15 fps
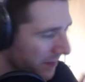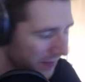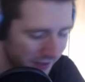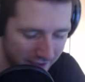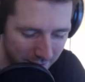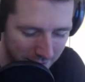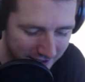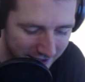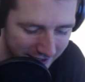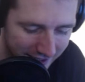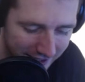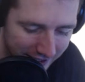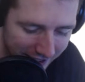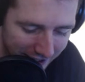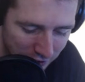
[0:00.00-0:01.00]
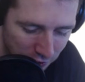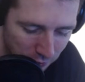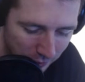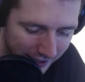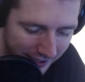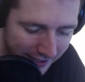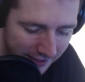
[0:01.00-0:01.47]
Let me see. Catch
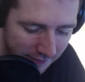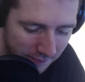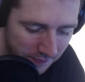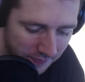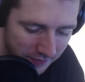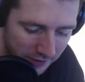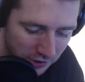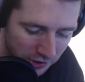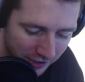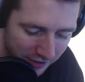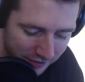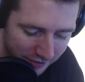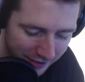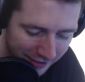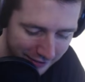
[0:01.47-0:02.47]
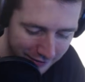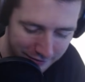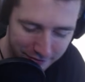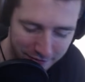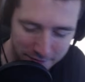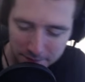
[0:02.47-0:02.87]
rate, Gen 5.